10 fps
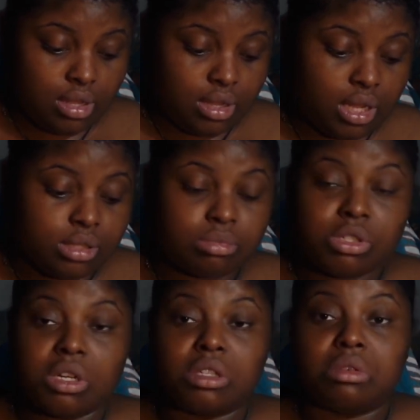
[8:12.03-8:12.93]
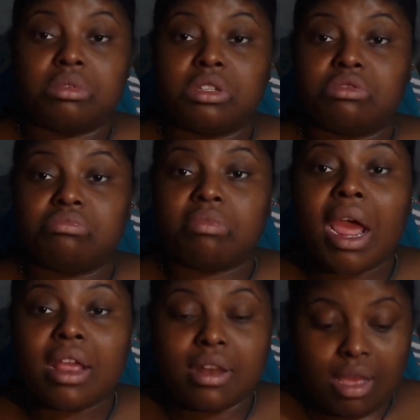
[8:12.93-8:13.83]
That's some shit that's gonna get you
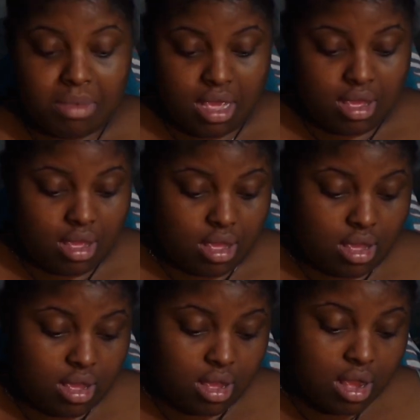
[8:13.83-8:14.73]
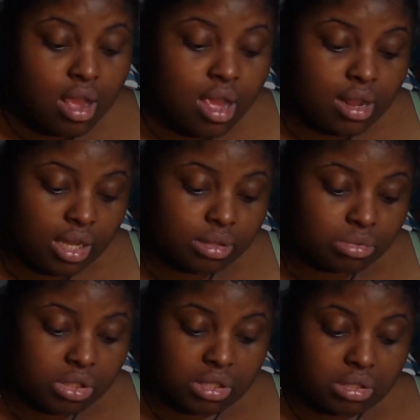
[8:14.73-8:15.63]
right, that mean. That's some
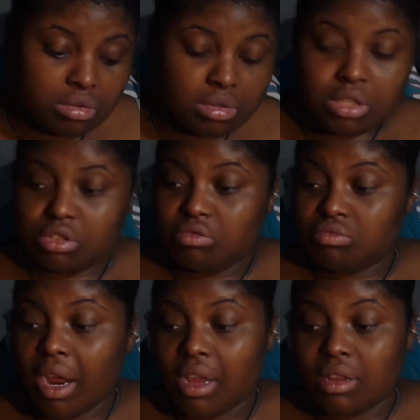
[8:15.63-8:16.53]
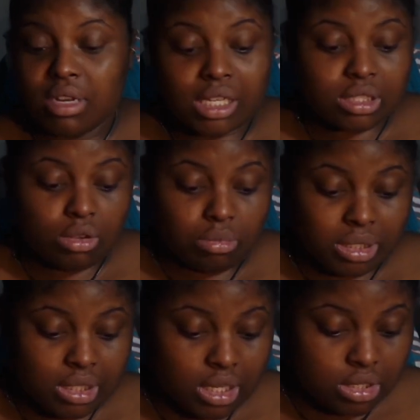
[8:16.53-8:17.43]
shit that's gonna get you right. And that's gonna be
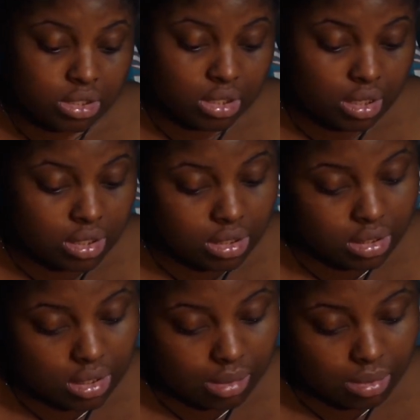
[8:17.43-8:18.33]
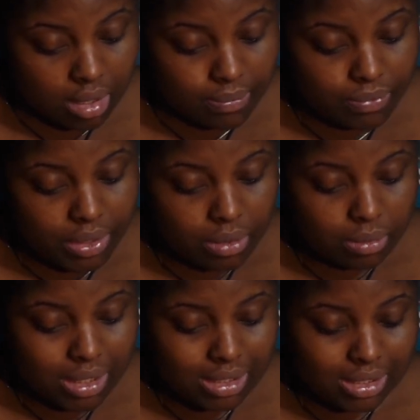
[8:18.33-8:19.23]
Stacy shit. Is this the same thing?
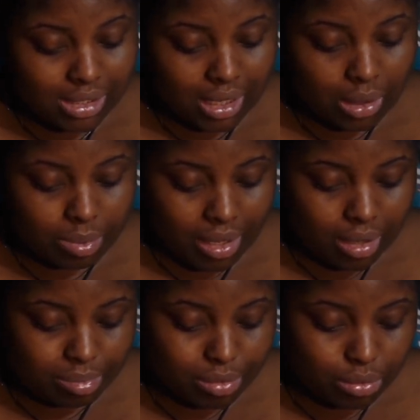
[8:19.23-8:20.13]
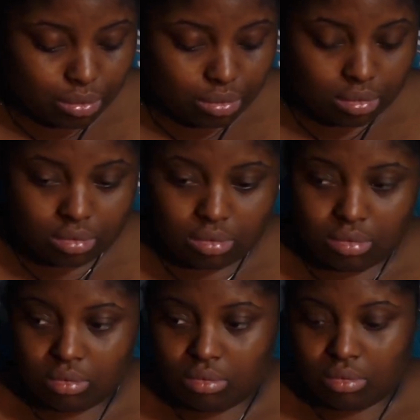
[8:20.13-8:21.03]
What is the scalp ampule?
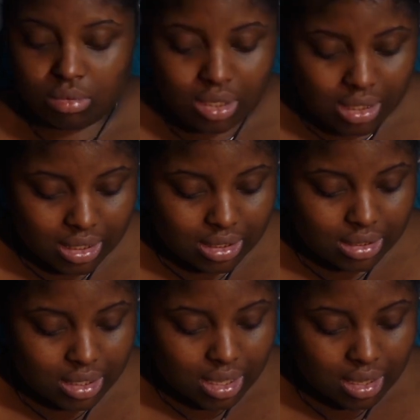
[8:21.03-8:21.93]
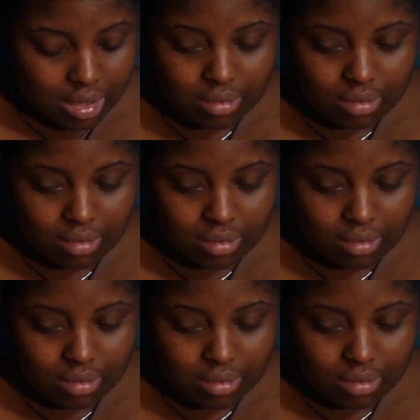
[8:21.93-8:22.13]
What is that?